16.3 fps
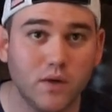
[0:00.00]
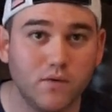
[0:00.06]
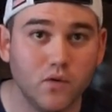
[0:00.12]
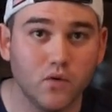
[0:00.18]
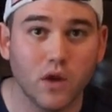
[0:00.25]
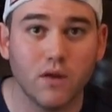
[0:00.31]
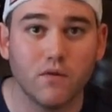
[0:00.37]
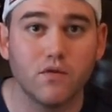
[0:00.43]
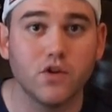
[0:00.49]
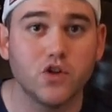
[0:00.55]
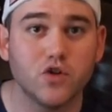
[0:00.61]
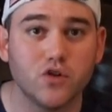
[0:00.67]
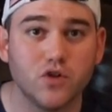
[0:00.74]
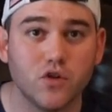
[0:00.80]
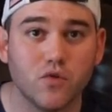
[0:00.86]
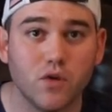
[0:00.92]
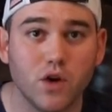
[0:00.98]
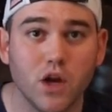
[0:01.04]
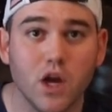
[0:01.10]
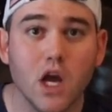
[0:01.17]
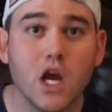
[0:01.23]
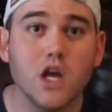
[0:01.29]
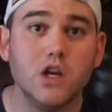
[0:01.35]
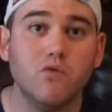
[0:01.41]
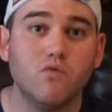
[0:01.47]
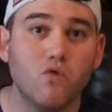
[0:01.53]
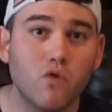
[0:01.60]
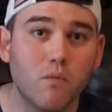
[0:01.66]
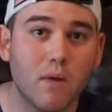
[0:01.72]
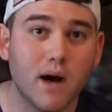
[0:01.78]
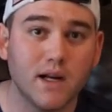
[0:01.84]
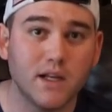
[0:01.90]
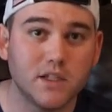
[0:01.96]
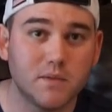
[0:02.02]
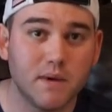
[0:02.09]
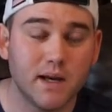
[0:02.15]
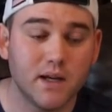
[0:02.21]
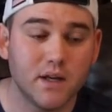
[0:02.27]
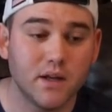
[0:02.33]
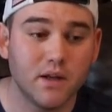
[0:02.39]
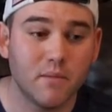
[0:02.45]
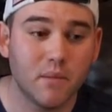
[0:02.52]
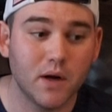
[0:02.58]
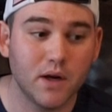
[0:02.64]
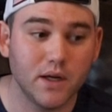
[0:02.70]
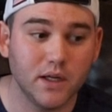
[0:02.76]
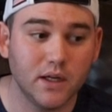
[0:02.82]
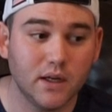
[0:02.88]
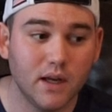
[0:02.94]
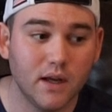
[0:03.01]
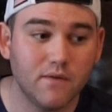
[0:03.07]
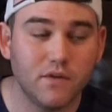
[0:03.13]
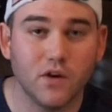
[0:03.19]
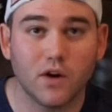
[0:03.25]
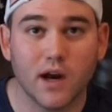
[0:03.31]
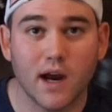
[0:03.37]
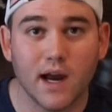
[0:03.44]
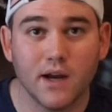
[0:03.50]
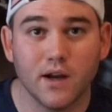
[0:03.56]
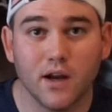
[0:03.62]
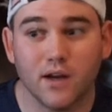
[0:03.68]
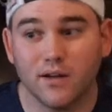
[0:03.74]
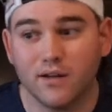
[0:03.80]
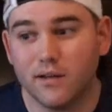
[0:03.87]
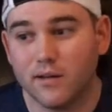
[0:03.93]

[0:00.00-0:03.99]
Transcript: If you love what you're doing, you won't mind spending the money. If you're kind of,